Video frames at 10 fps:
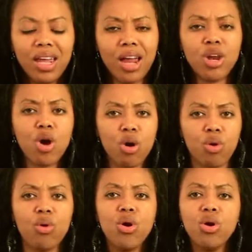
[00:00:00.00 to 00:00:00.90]
I
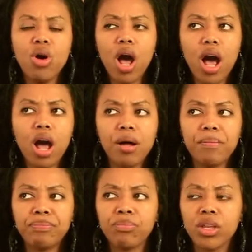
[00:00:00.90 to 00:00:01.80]
know
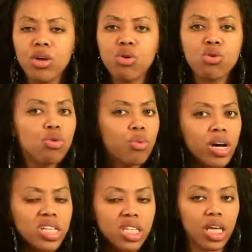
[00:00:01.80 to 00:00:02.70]
um, who
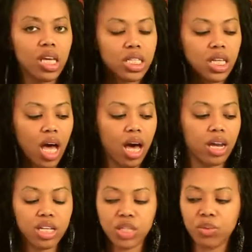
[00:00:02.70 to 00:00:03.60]
was Genghis
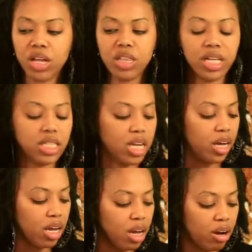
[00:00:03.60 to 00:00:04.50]
Khan is one, and that's
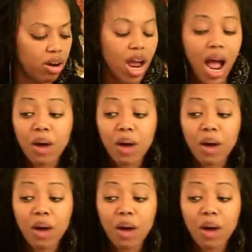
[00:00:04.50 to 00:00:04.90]
not here.